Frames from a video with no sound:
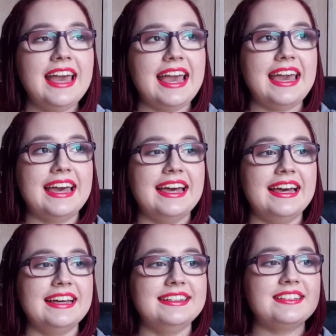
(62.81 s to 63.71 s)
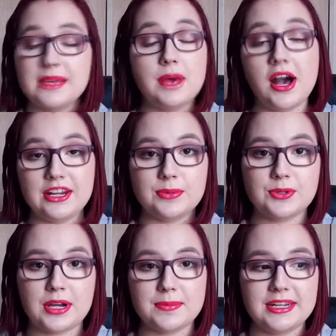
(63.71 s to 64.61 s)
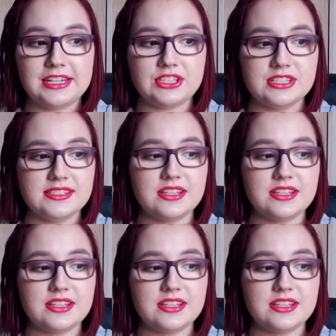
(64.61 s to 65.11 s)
and some audiobook recommendations